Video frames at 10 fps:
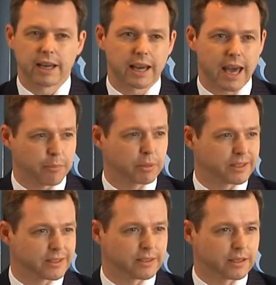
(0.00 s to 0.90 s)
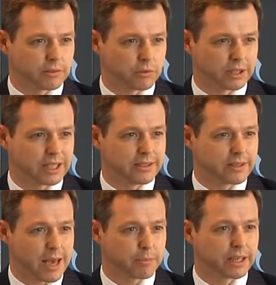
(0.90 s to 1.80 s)
happens, what is
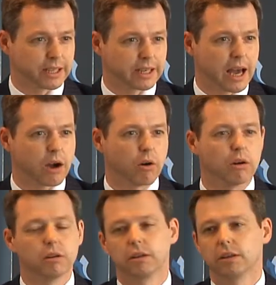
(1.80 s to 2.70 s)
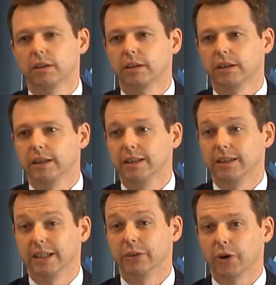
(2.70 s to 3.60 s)
happening now in
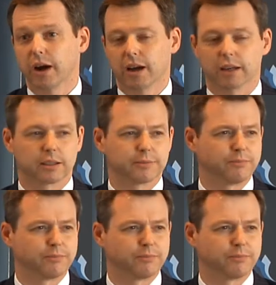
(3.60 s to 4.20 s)
Iraq?